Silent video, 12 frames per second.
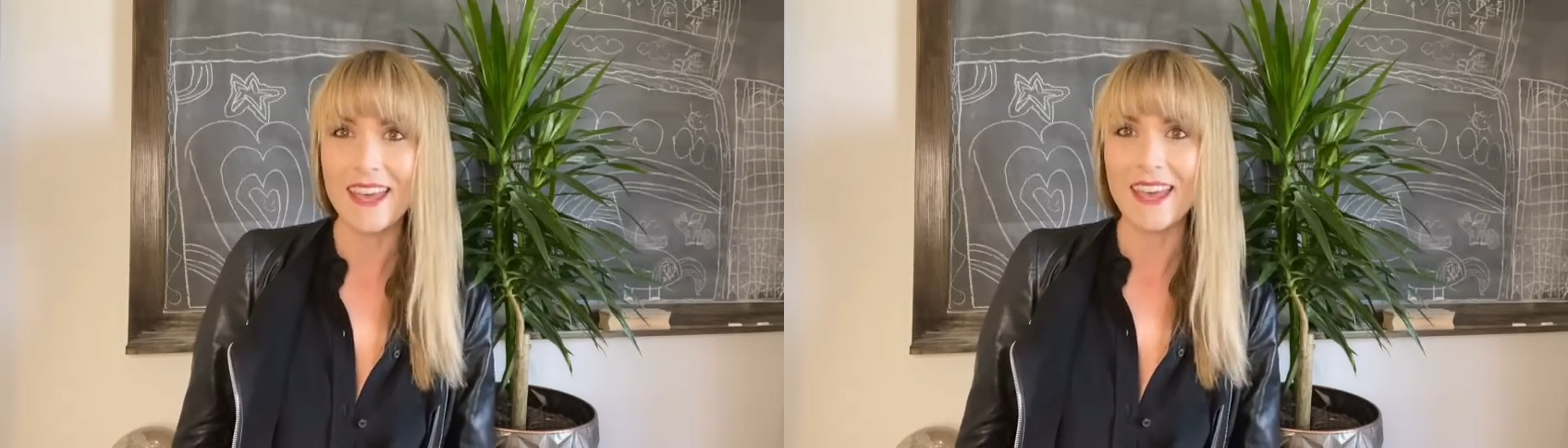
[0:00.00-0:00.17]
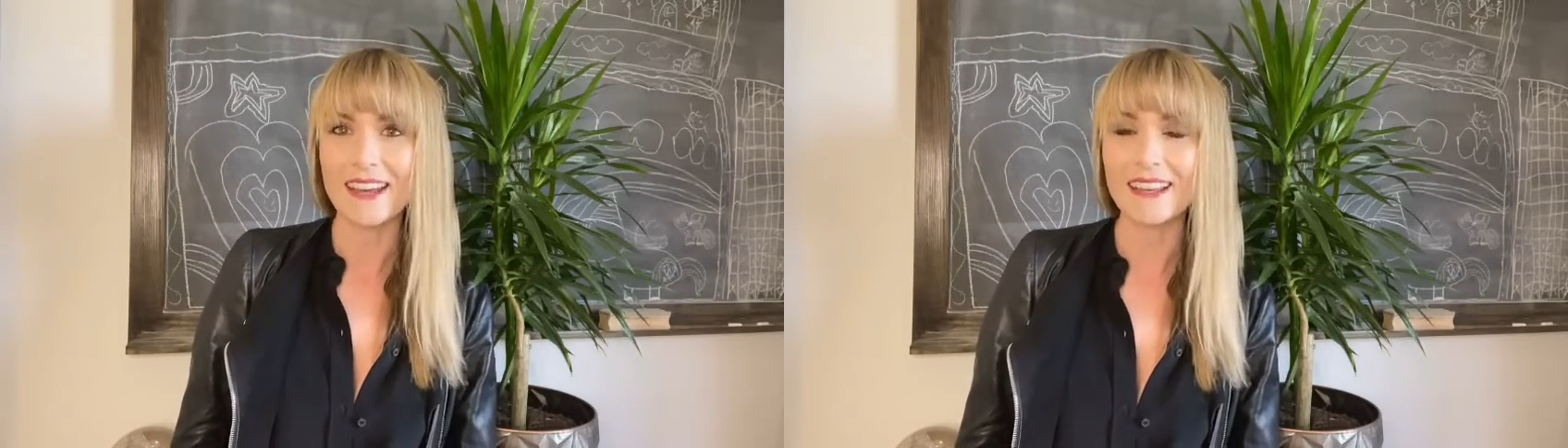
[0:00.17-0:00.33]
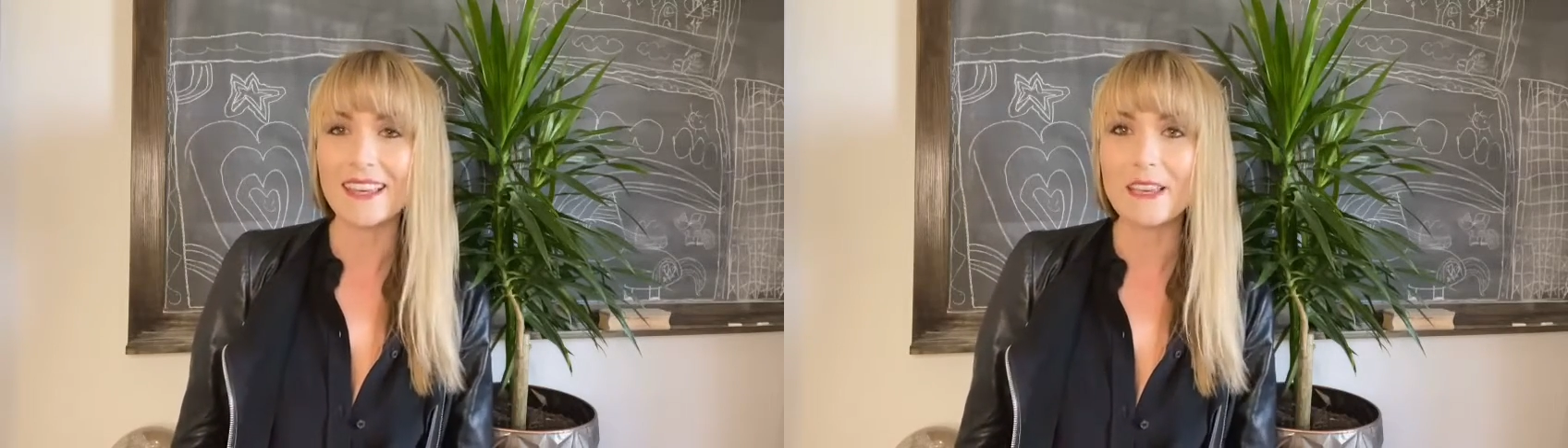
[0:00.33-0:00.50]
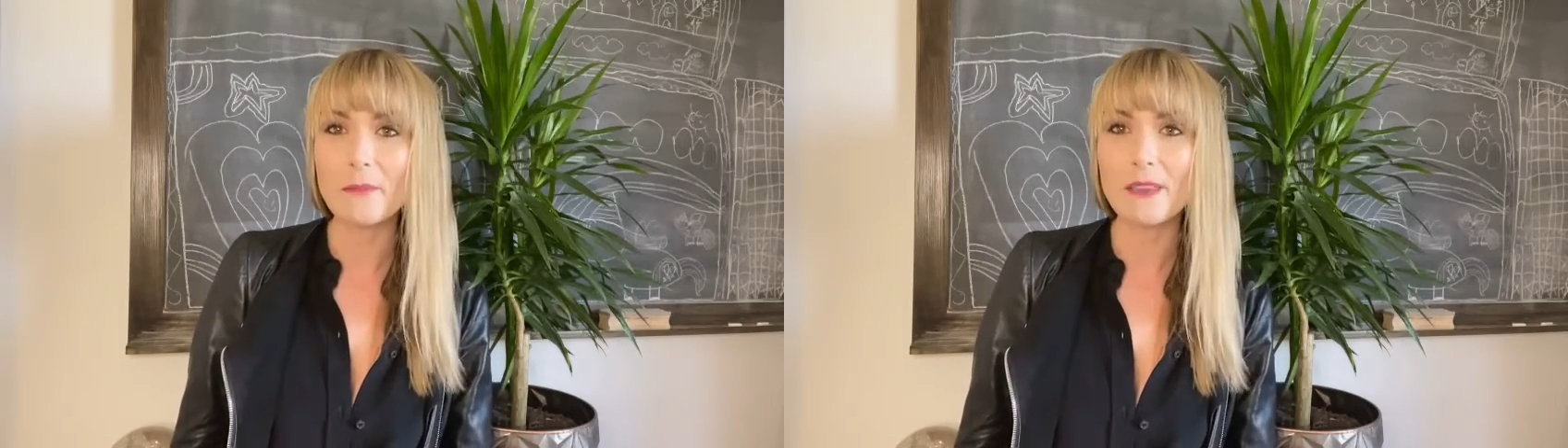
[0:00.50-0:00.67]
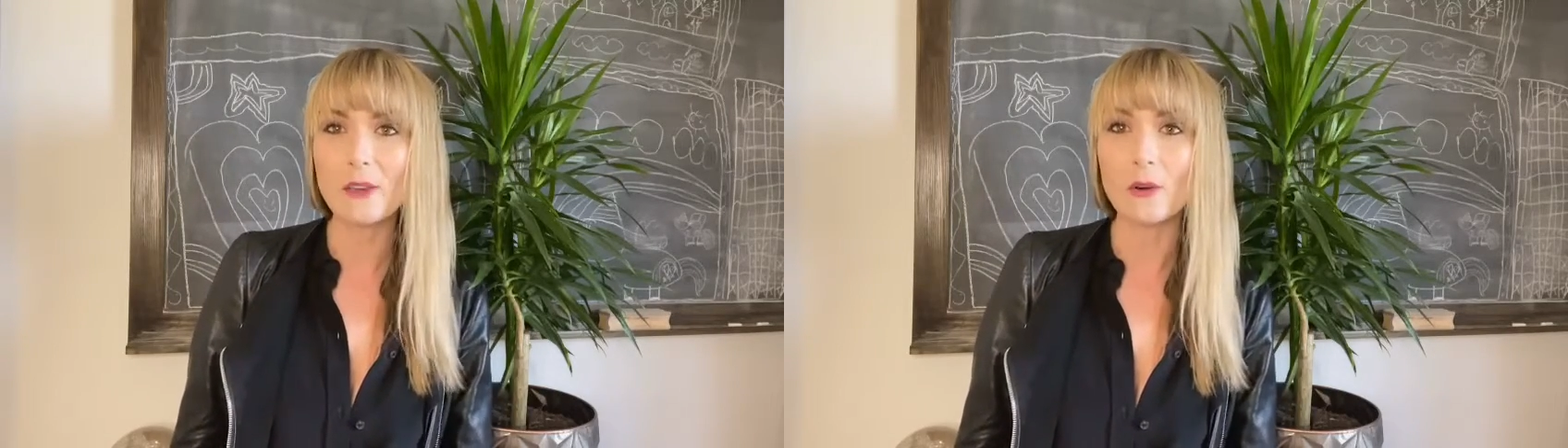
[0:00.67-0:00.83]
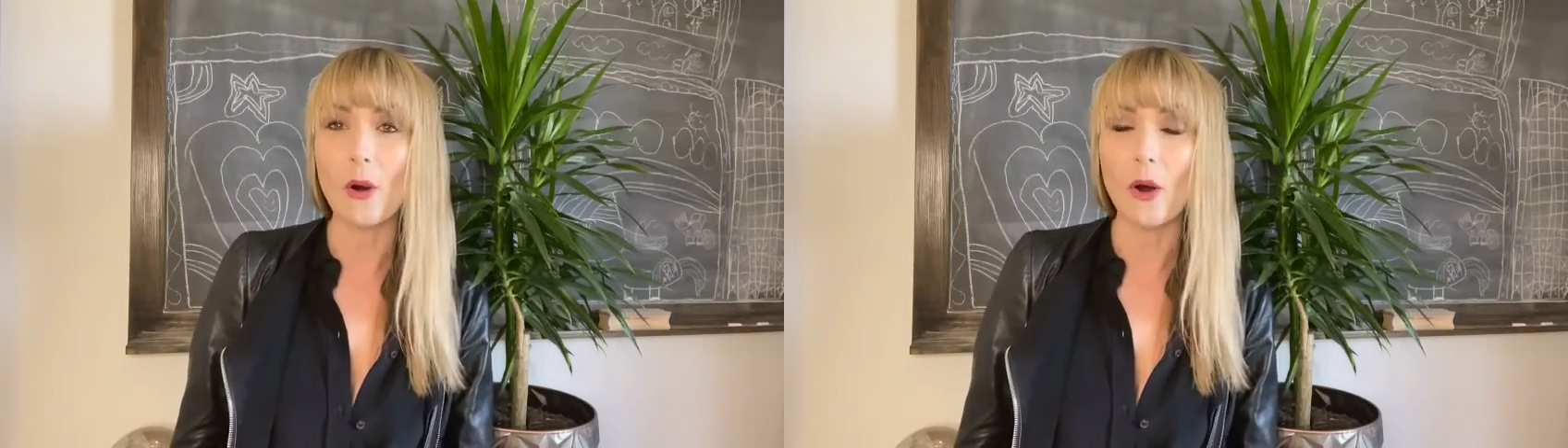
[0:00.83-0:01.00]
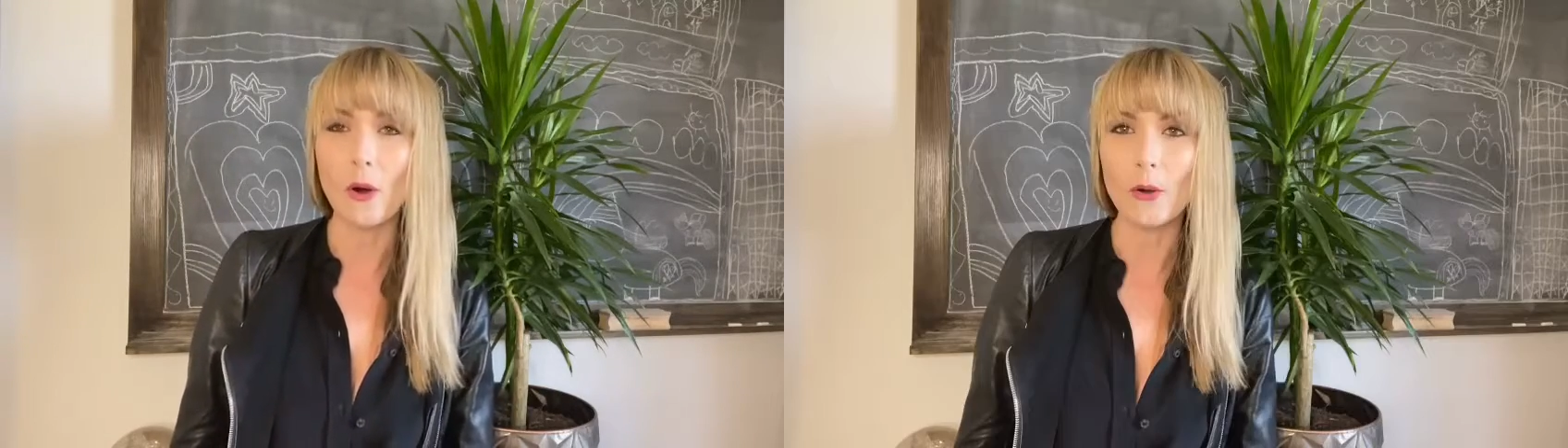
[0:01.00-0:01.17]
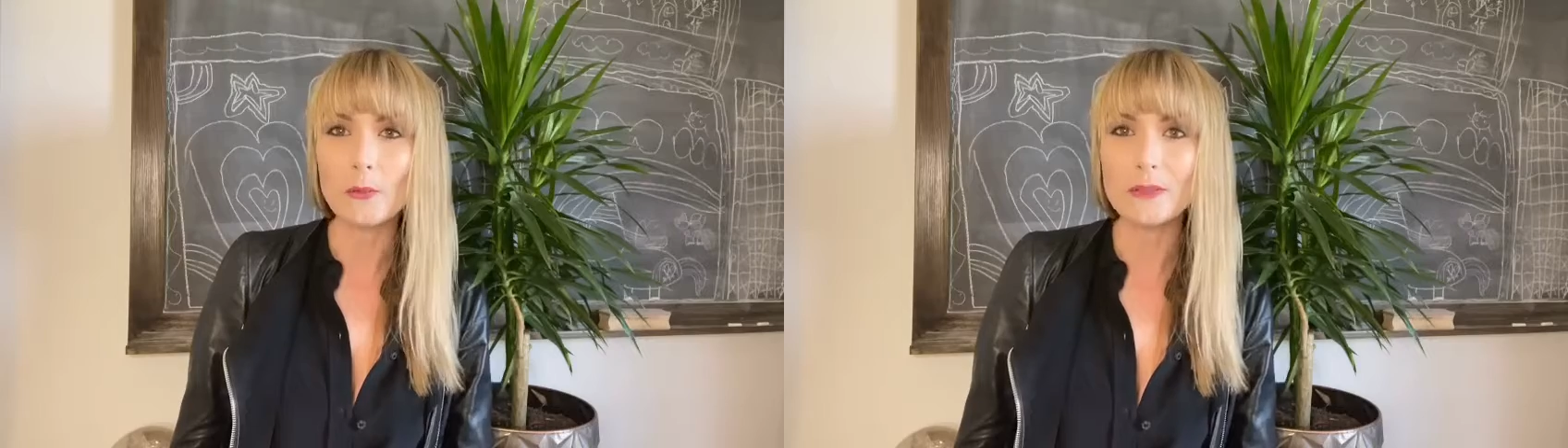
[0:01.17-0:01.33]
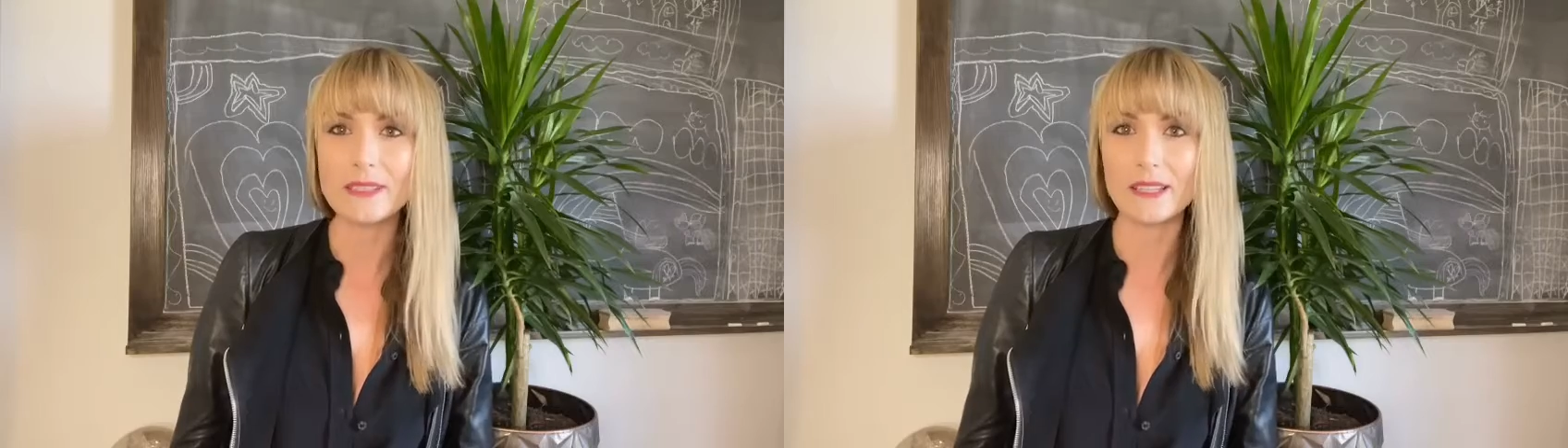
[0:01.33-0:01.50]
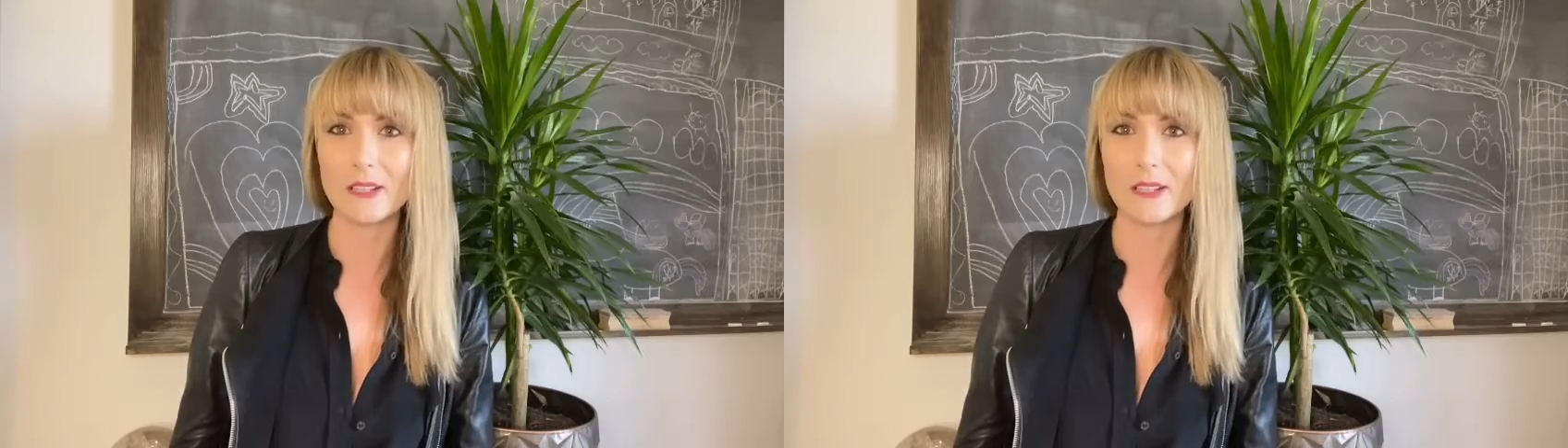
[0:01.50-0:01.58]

and keeping your hopes